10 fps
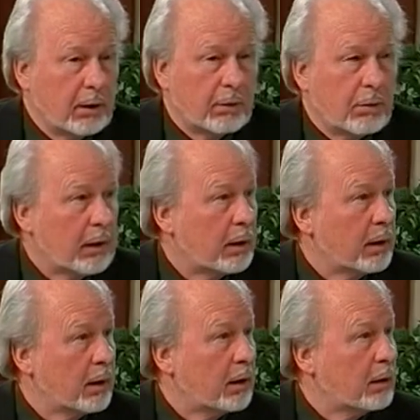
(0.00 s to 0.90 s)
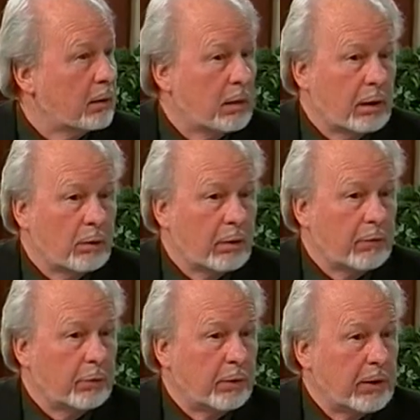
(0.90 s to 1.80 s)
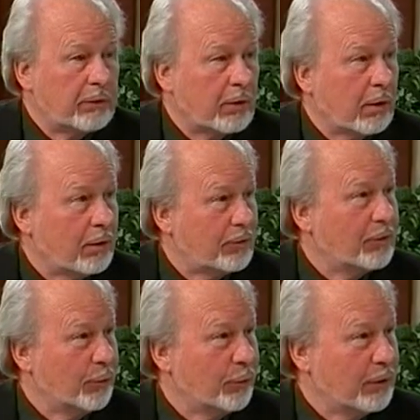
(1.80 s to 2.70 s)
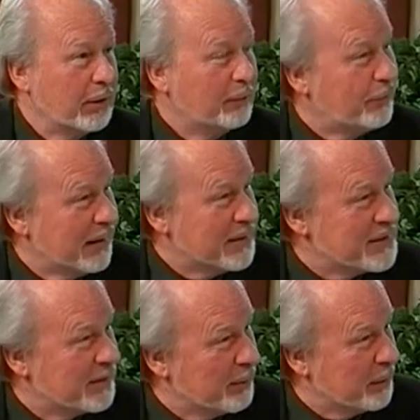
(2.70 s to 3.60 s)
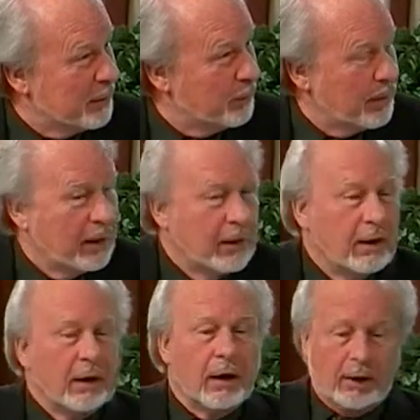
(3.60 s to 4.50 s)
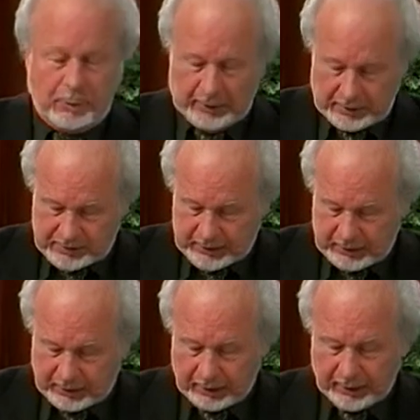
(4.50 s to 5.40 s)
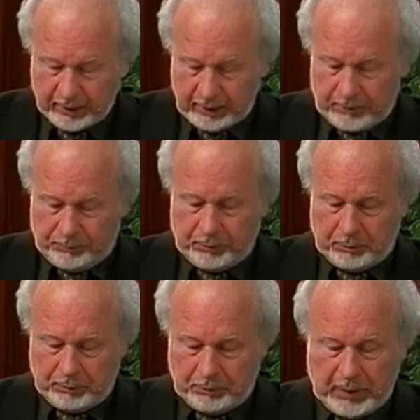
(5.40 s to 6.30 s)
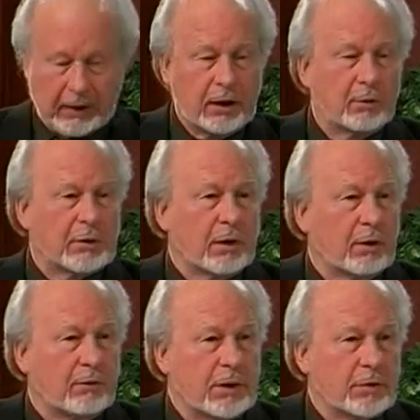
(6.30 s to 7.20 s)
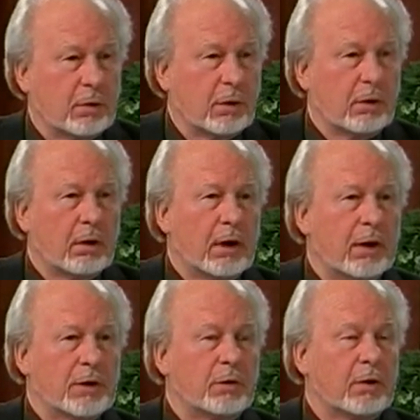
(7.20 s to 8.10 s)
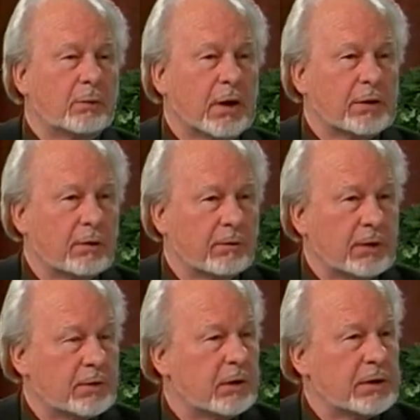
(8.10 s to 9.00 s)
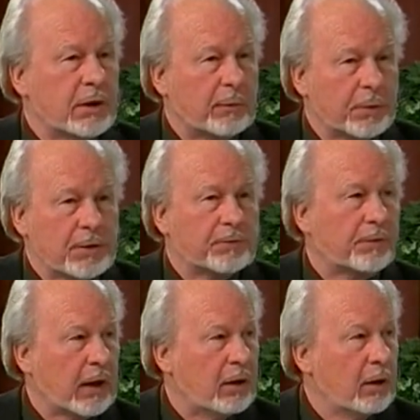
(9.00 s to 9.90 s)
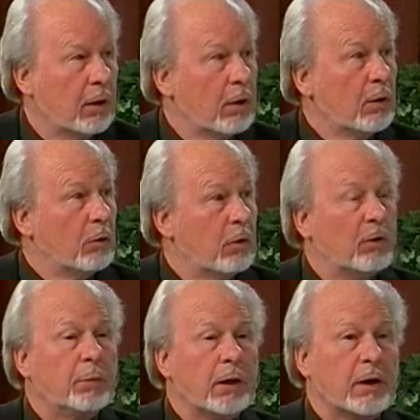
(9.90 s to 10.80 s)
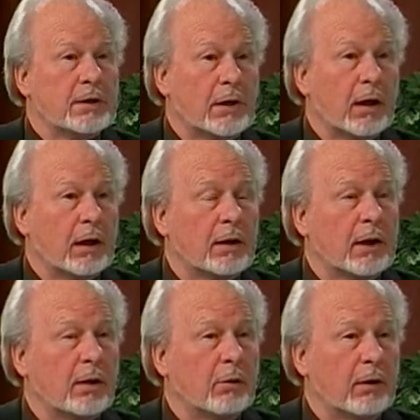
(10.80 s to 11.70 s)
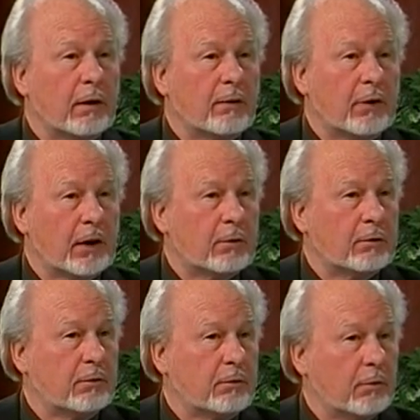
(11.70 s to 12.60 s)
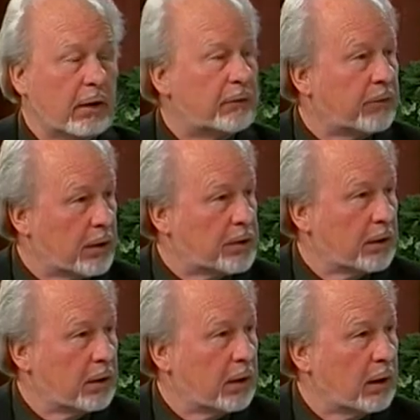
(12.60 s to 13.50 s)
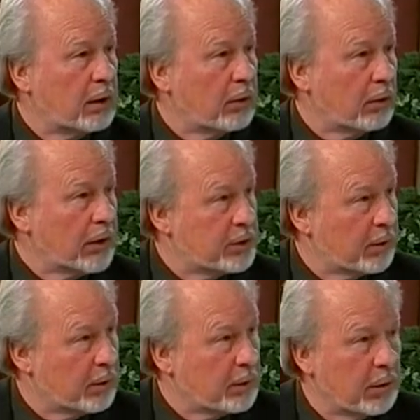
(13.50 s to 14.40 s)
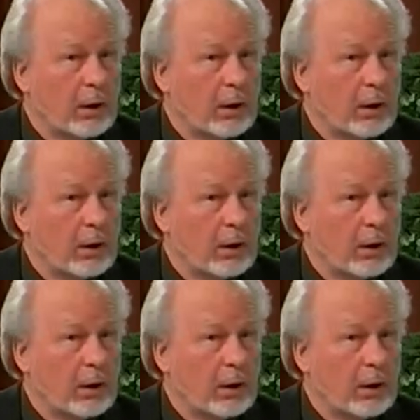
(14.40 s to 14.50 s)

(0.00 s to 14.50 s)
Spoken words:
quickly, that would have briefed also the defense in a bit, wouldn't it? I mean, a saying like, "My kingdom is not of this world, else would my servants or disciples fight," would have been a saying that would have had great function in the early church.